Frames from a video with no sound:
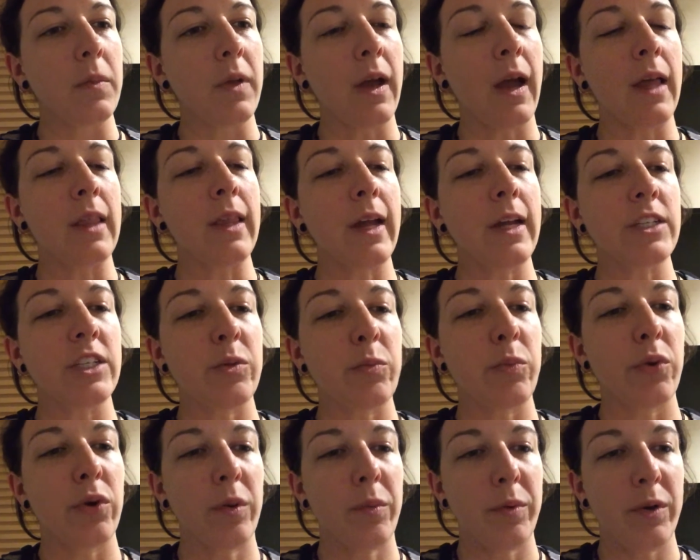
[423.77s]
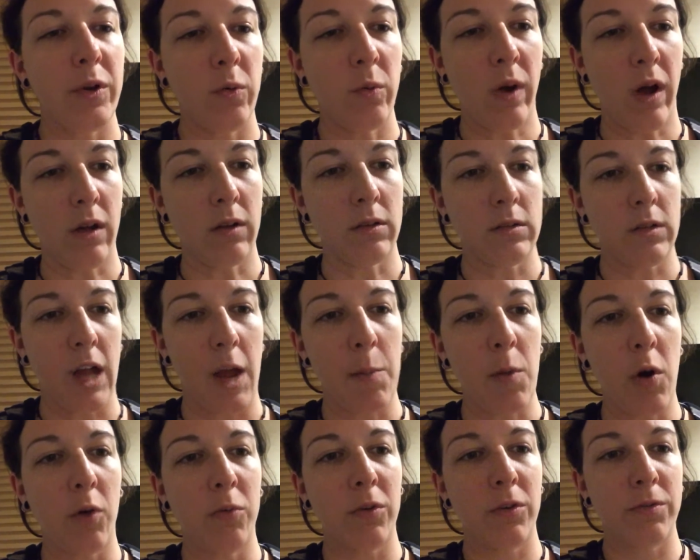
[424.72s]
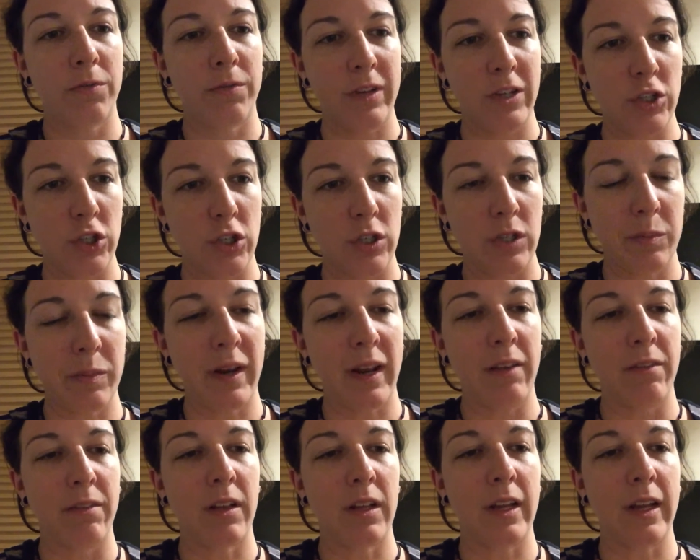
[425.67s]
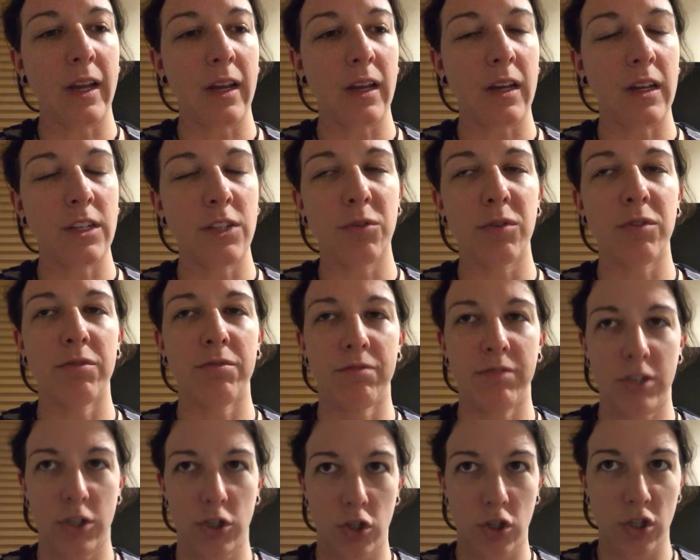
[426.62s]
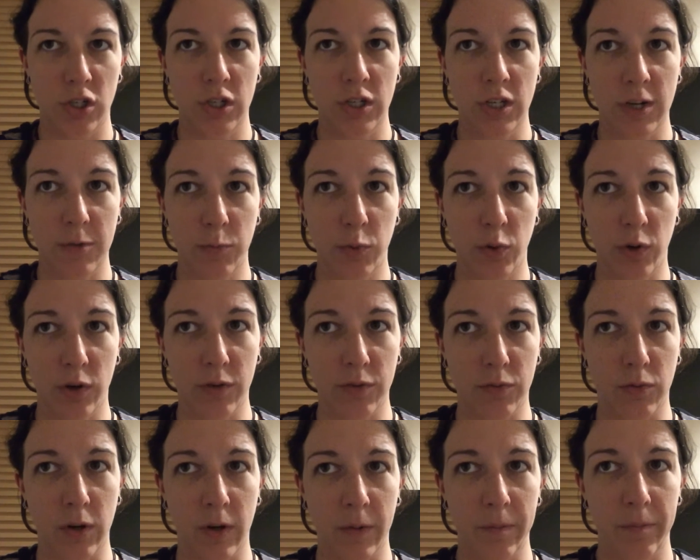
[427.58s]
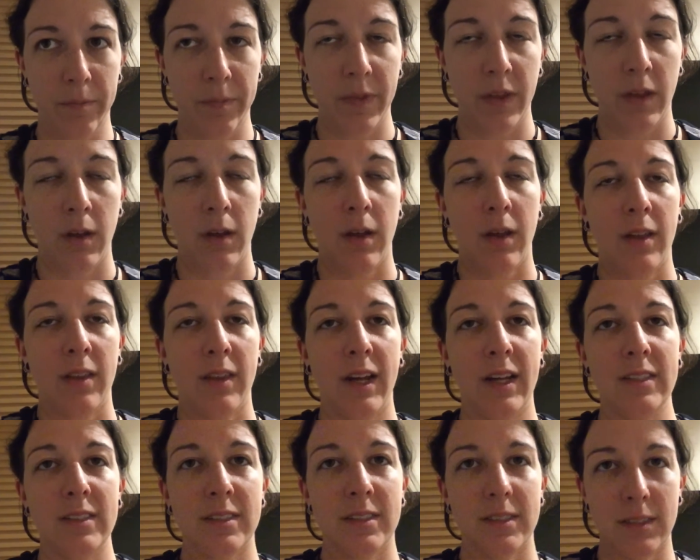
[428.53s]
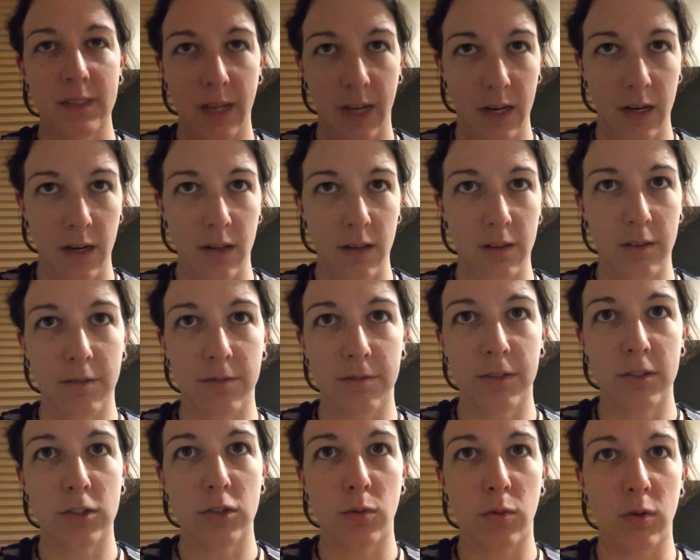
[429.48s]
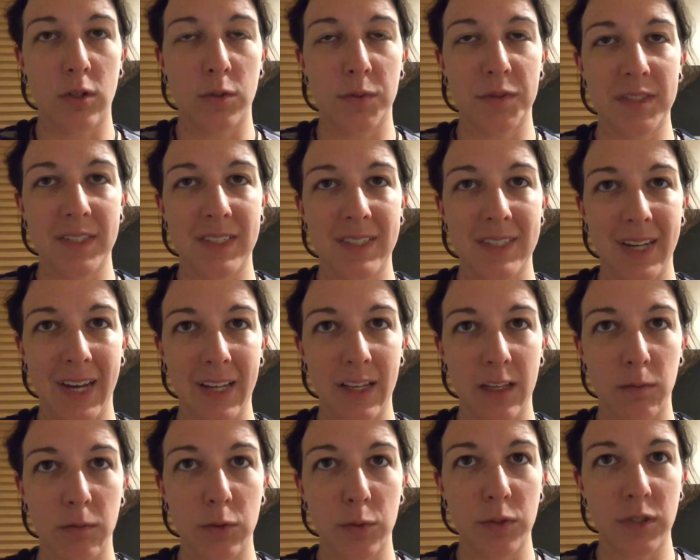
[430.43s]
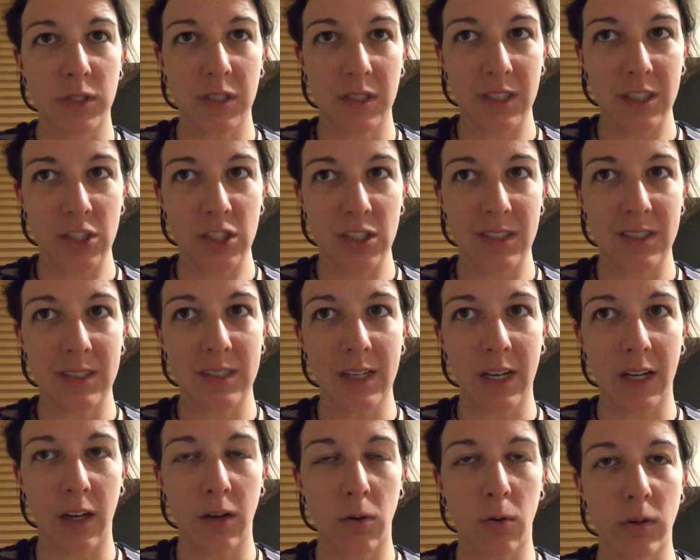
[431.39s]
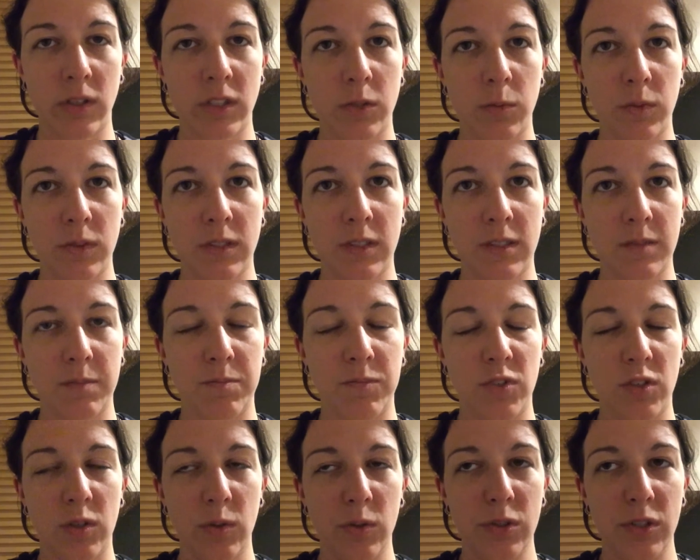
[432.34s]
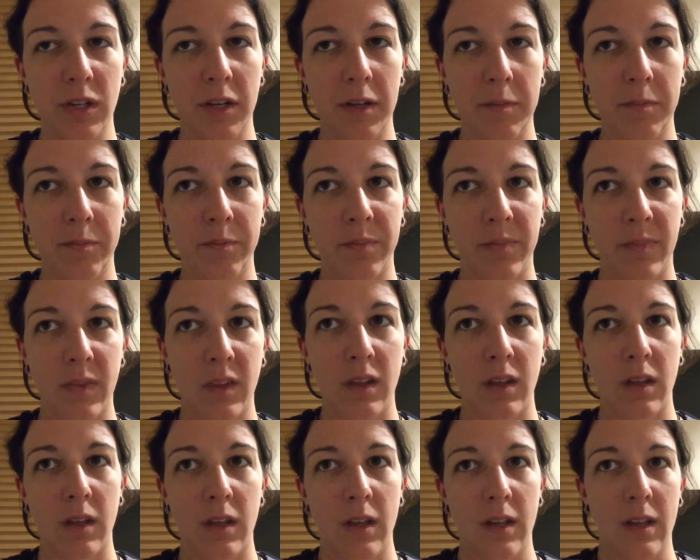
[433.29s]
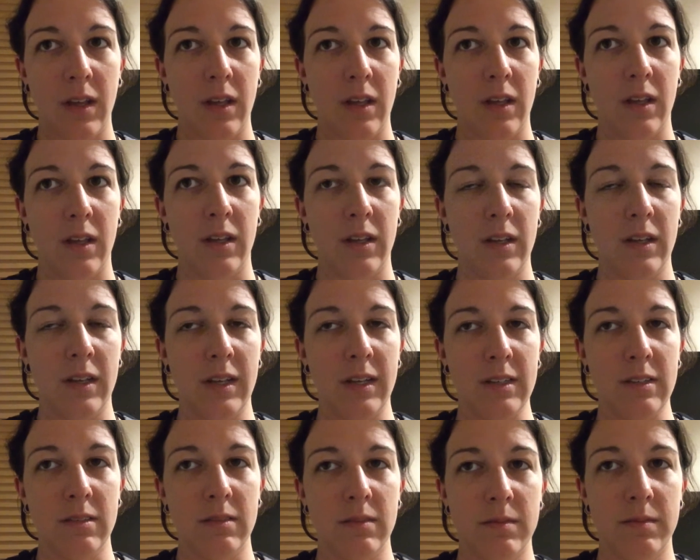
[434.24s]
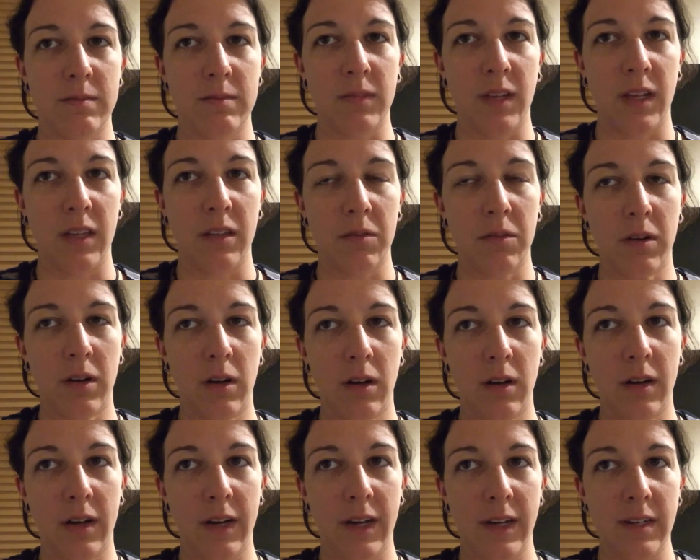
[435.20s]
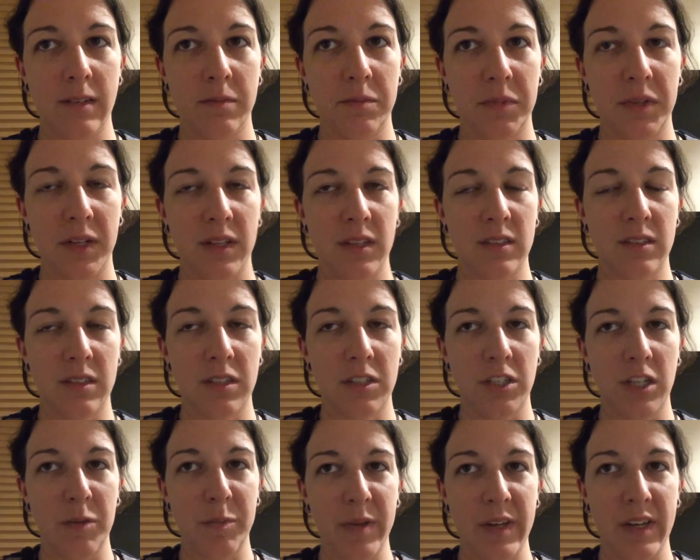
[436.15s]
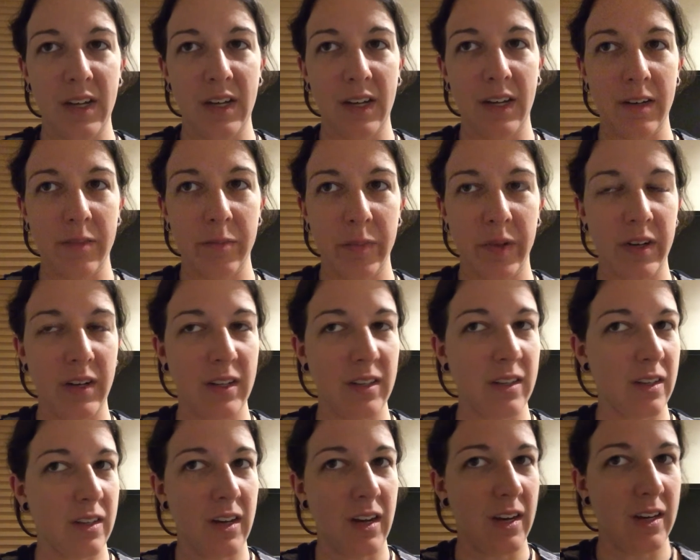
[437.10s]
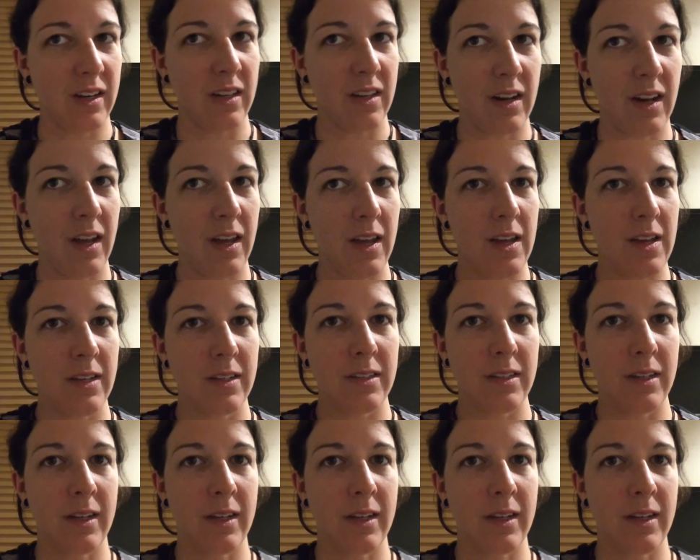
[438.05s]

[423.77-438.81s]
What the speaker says: I like tempura pretty well. I'm over fish, but I felt like I could deal with fish in tempura form. That said, the first course was a salad, which was delicious. The second course was sushi. And, like, the raw kind, like the sashimi kind, like, not the kind that I eat.